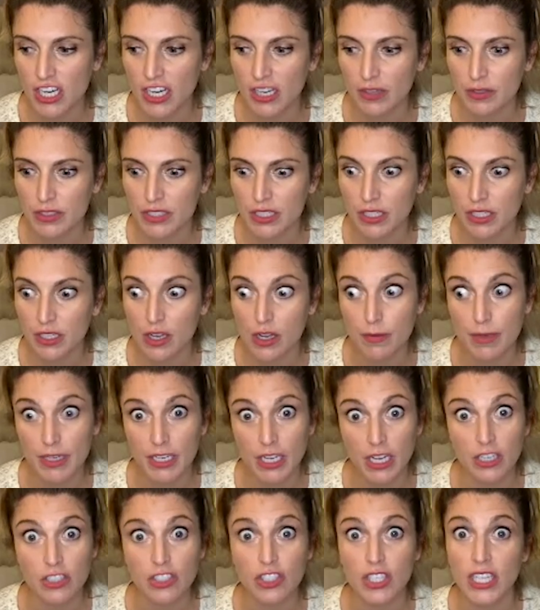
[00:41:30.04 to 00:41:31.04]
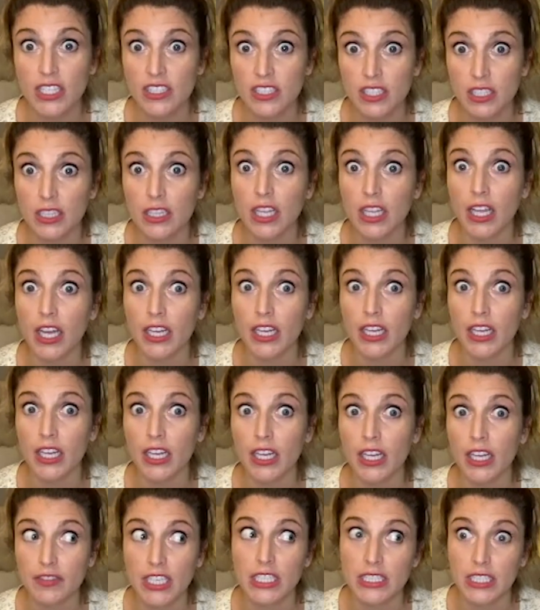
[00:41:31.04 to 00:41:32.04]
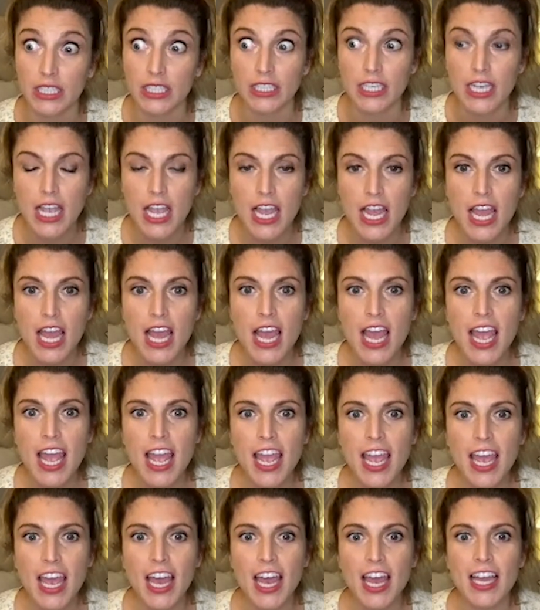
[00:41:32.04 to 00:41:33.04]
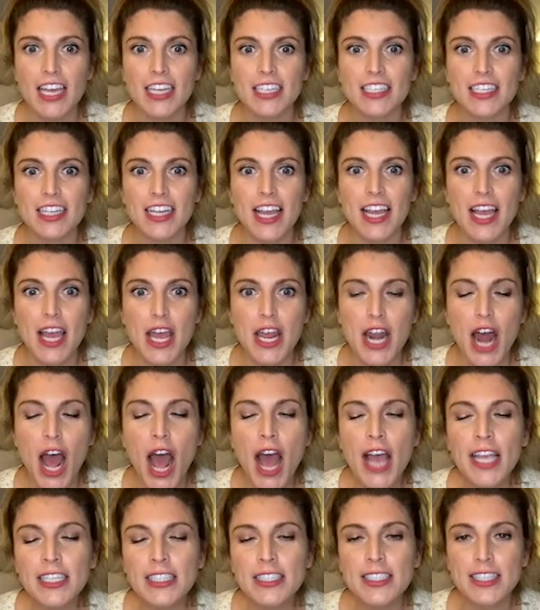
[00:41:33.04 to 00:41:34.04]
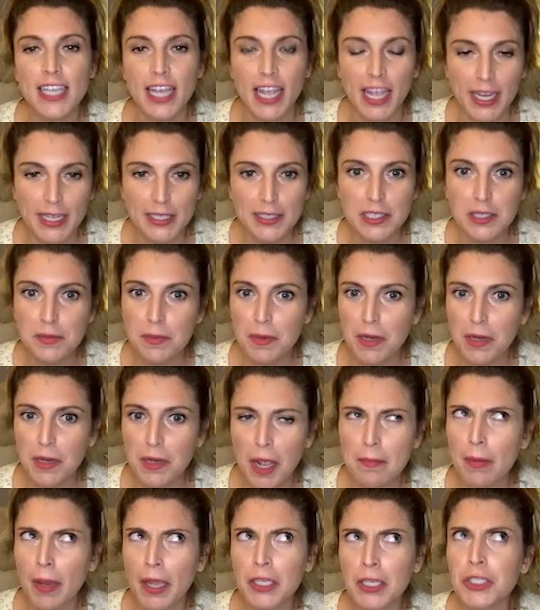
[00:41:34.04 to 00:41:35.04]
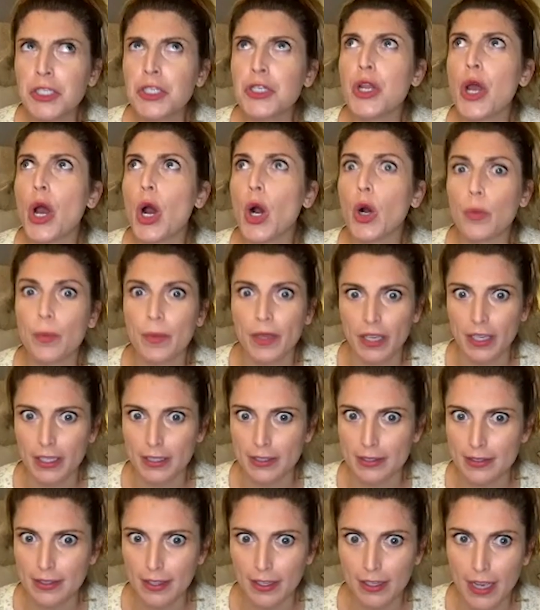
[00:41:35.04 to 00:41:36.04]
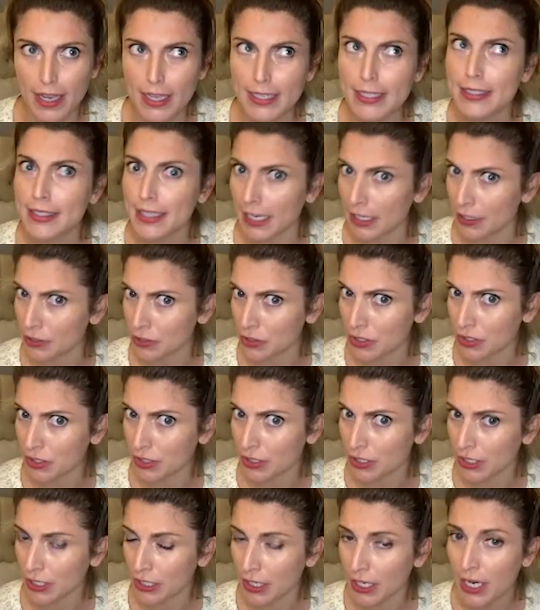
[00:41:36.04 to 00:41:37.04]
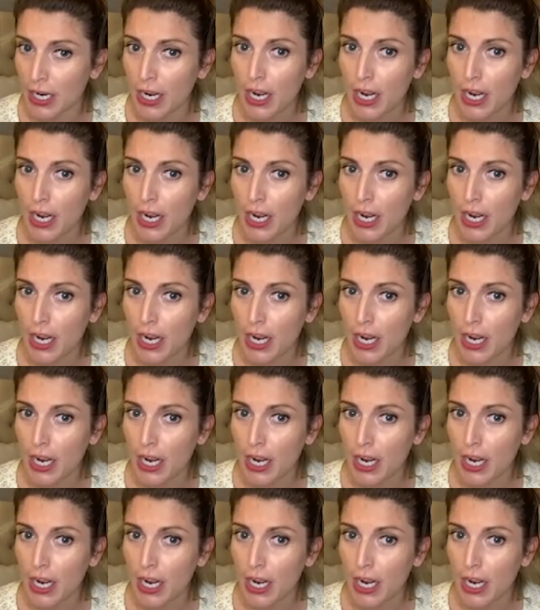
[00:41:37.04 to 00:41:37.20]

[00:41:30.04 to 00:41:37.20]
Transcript: and I was like, oh my gosh, that's a lot of dancing. And, and I dance, but I'm by no means like a dancer.